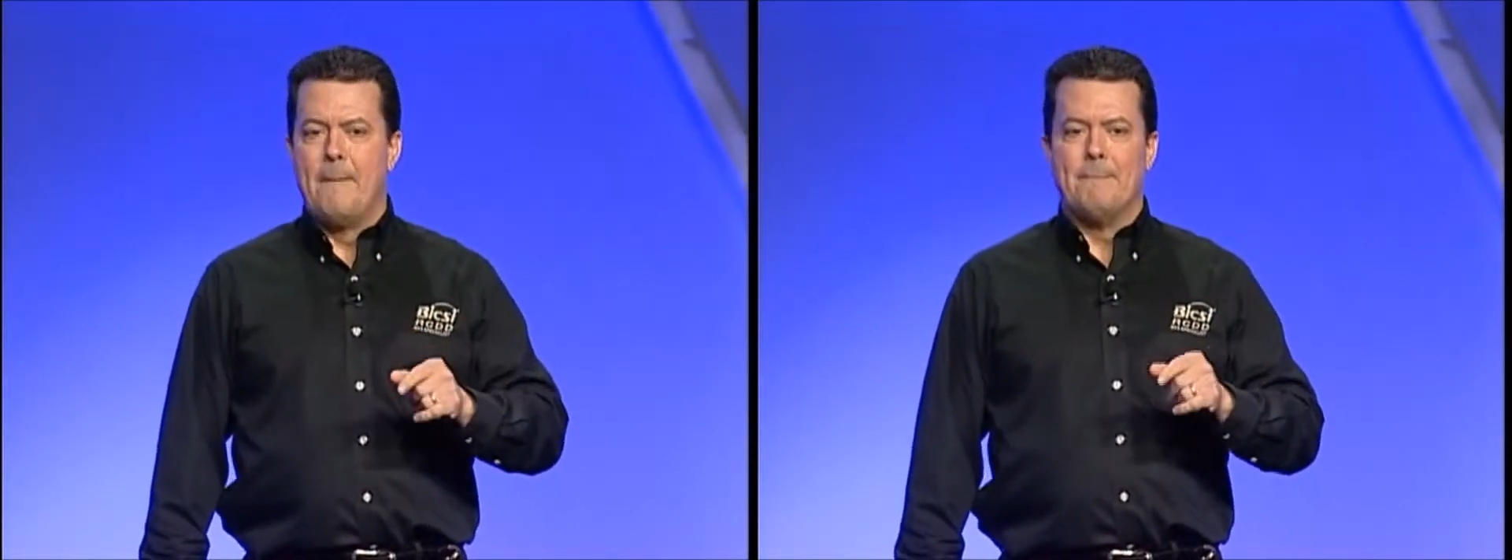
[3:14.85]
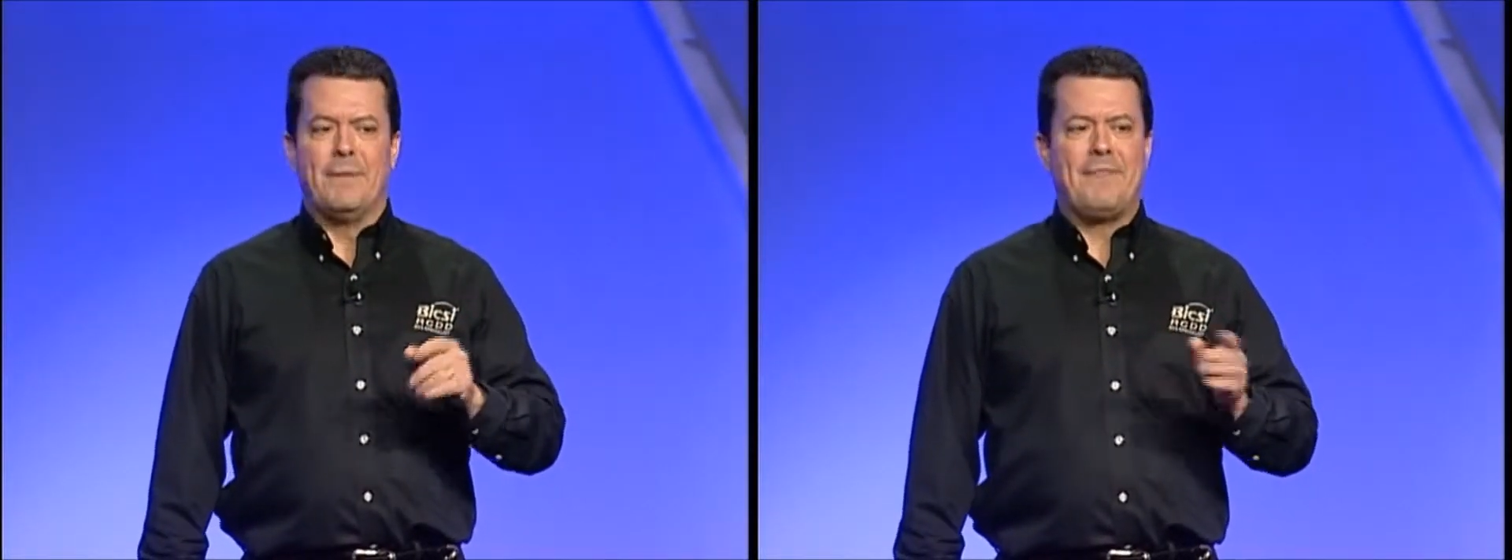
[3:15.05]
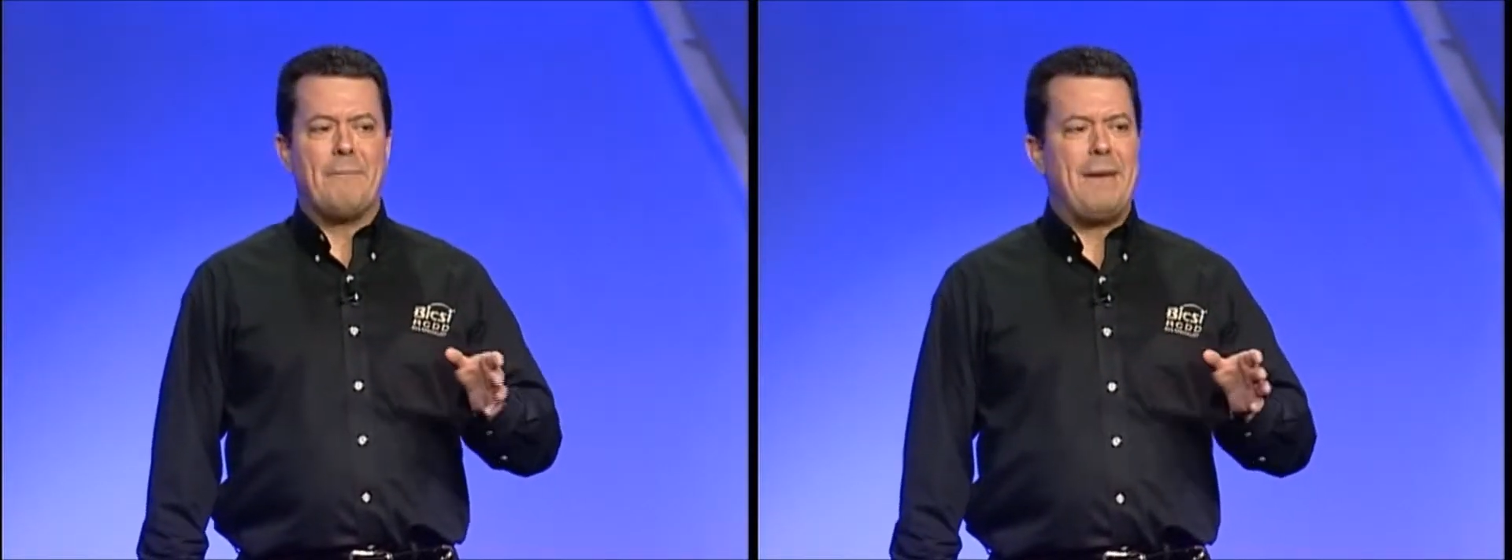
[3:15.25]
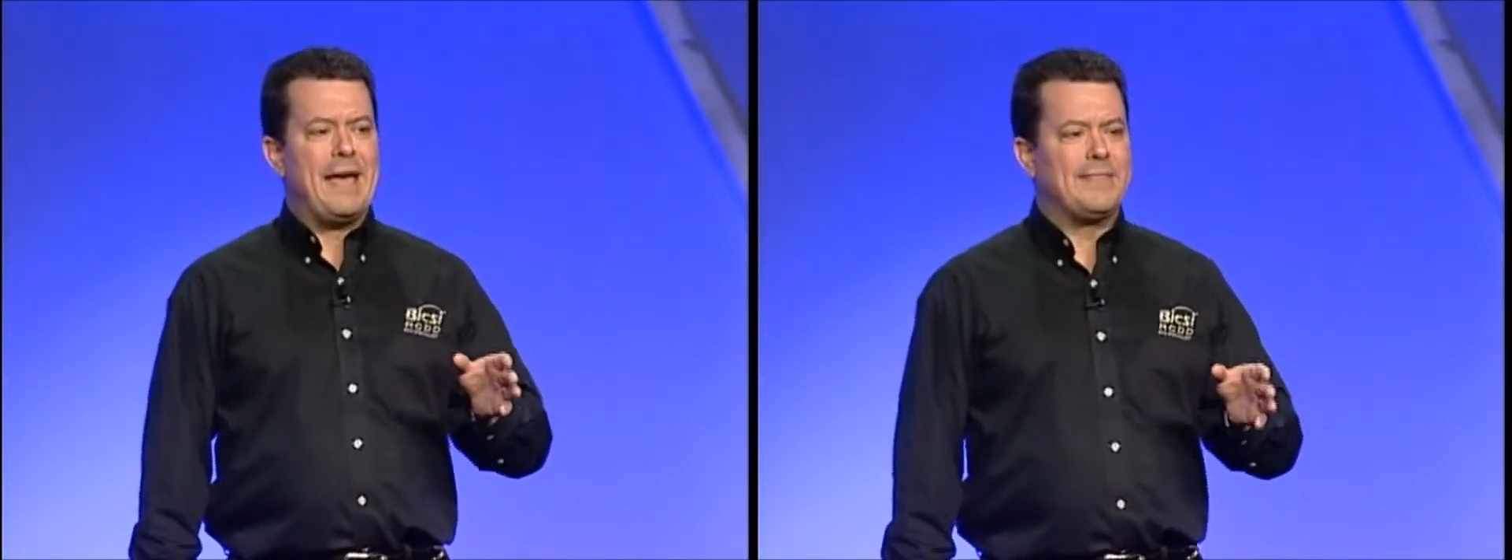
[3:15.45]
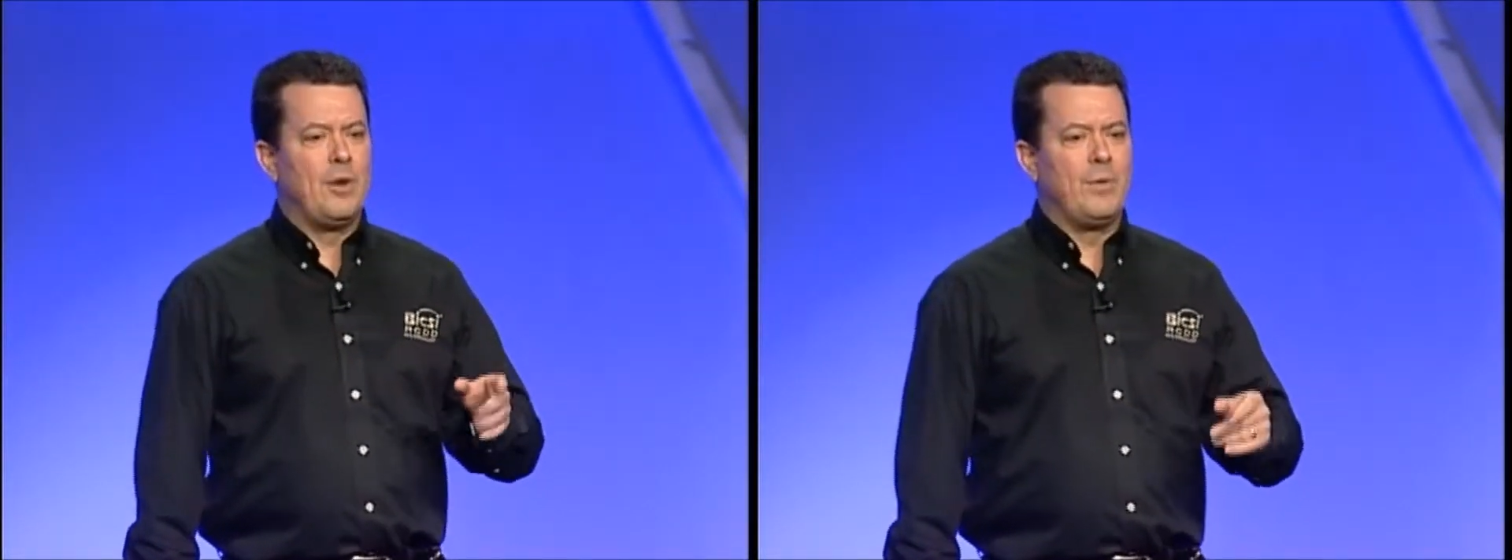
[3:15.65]
But
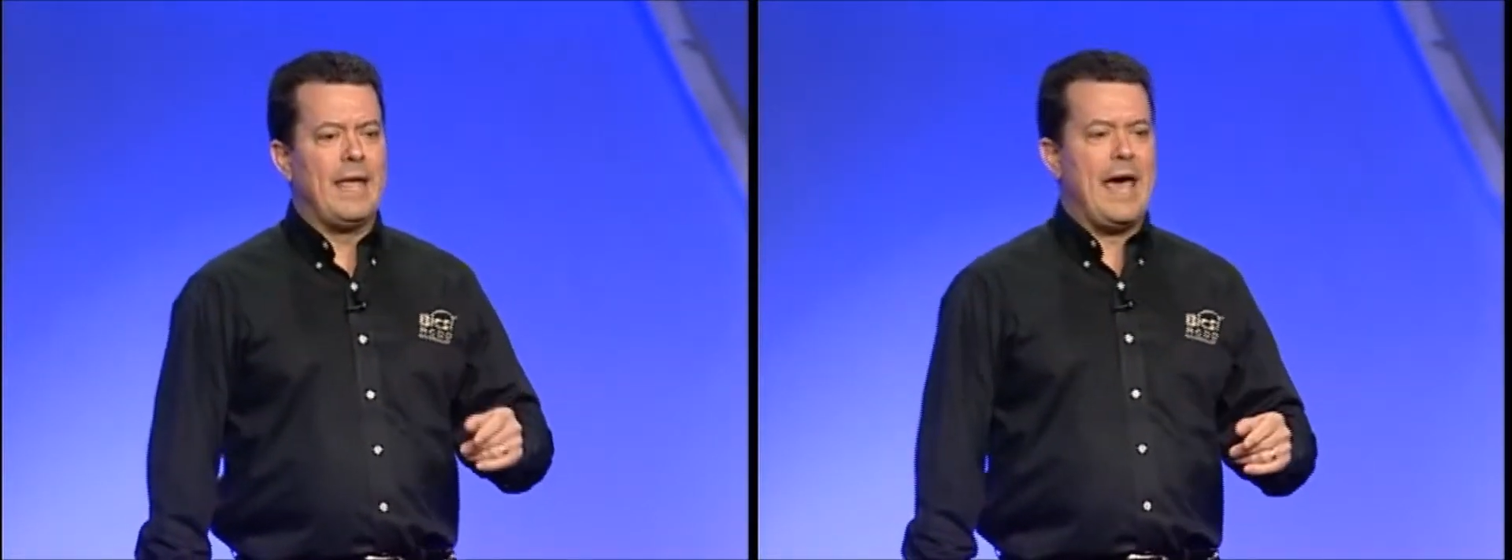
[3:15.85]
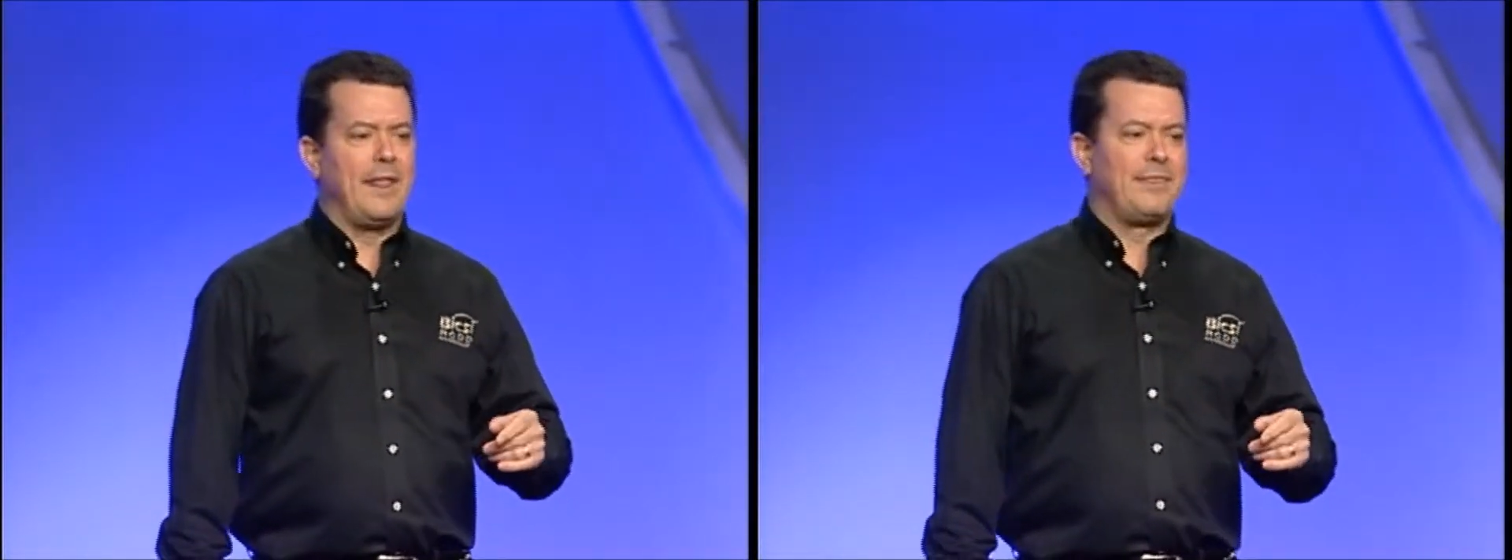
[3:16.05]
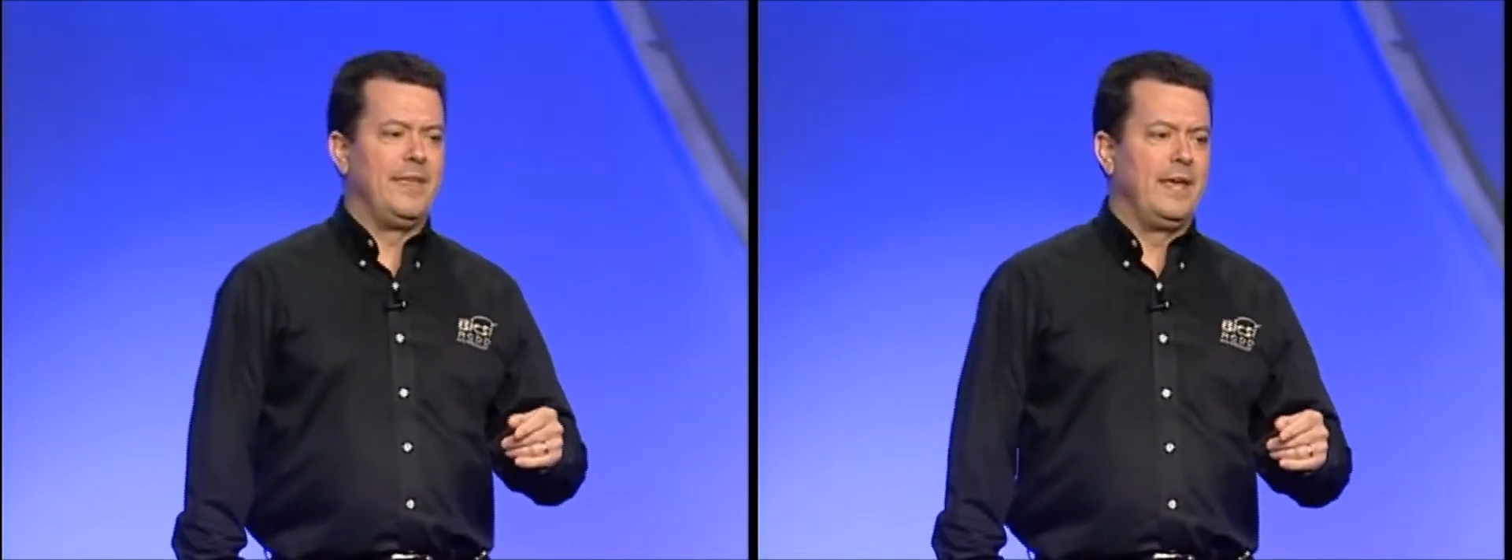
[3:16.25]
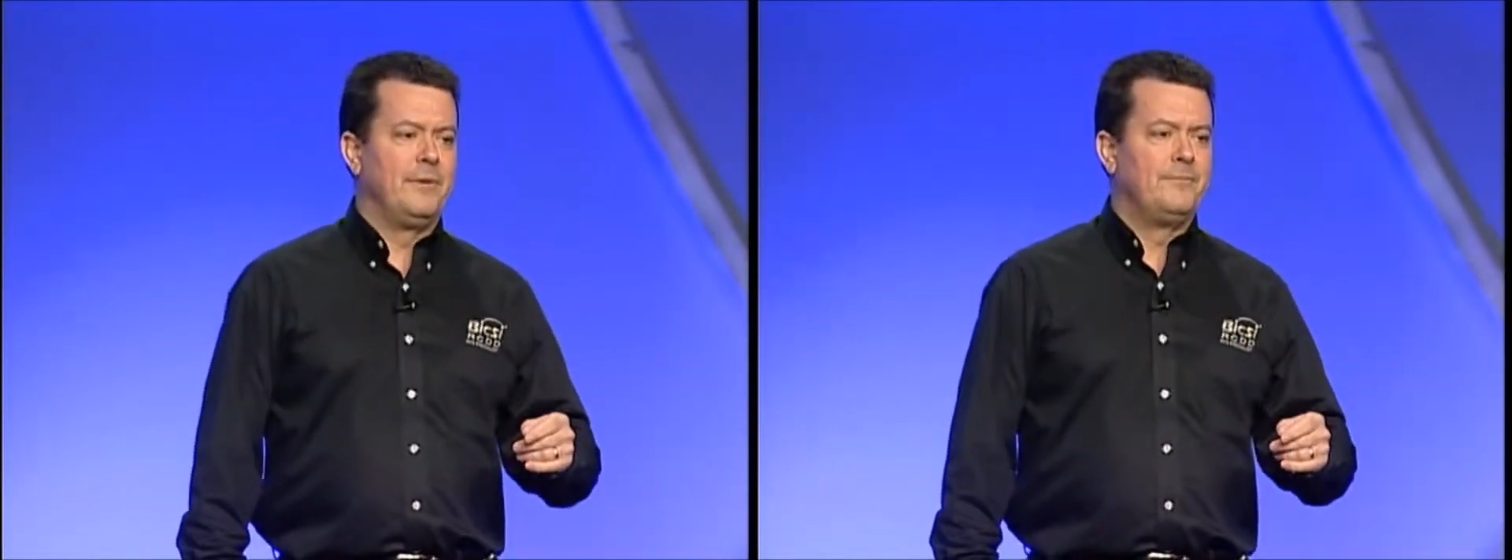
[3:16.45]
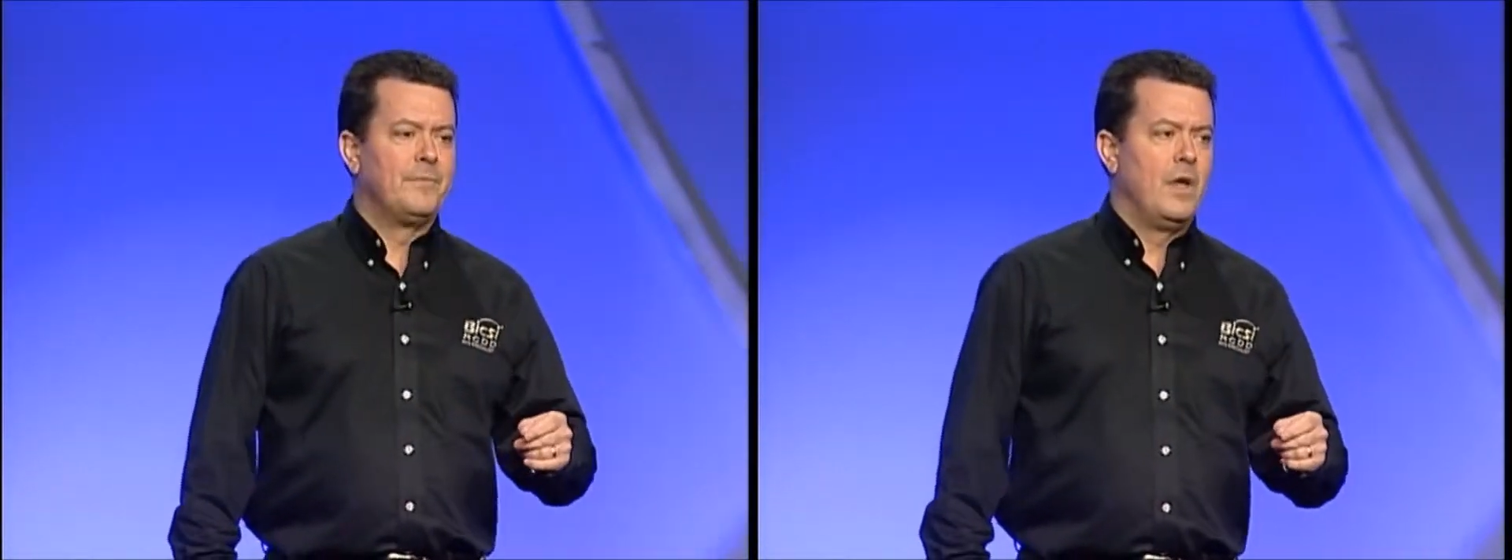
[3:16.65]
back then we had a thing,